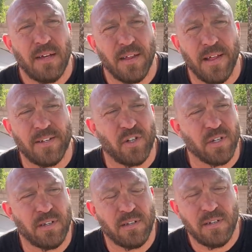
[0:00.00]
And that's
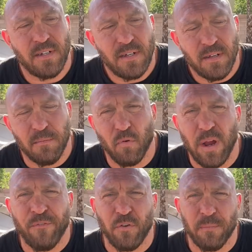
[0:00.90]
just, I'm
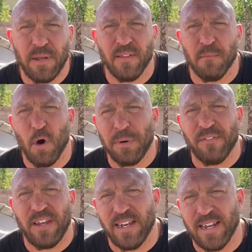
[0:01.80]
grateful to be in the moment
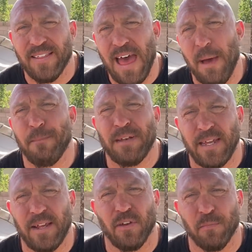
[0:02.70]
of eating that
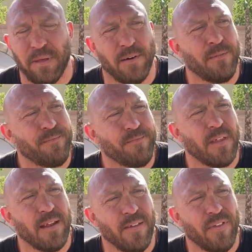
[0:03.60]
particular meal.
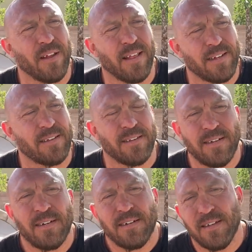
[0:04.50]
And I think that's
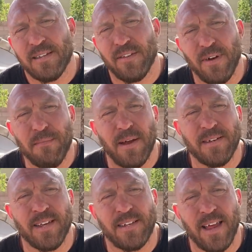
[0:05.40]
the right
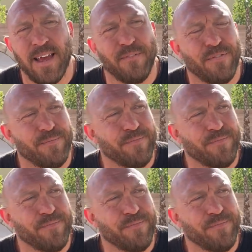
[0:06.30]
mindset to have.